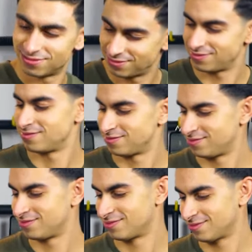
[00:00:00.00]
its great
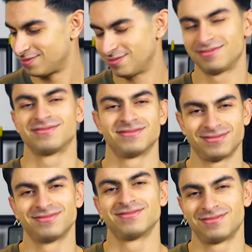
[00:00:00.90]
nutrient density, but
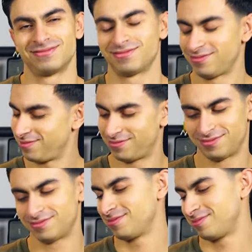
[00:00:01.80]
simply because I
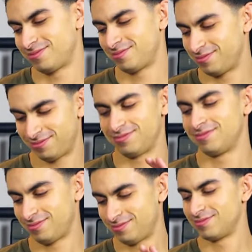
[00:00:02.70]
enjoy to have it in the
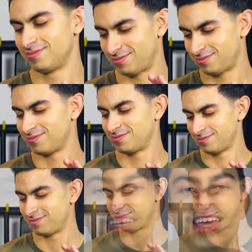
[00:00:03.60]
afternoon.
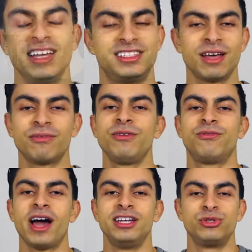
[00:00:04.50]
It's definitely
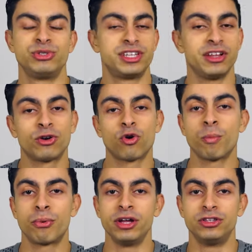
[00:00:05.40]
fine to still
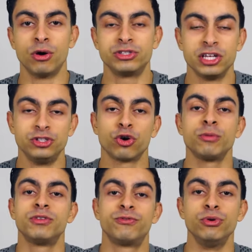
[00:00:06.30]
incorporate those
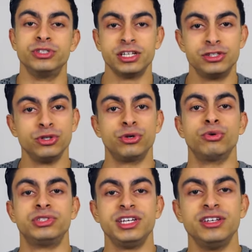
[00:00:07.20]
enjoyment foods into your
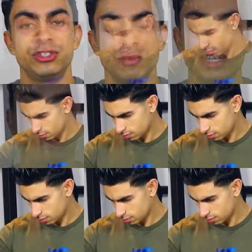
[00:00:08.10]
routine to make the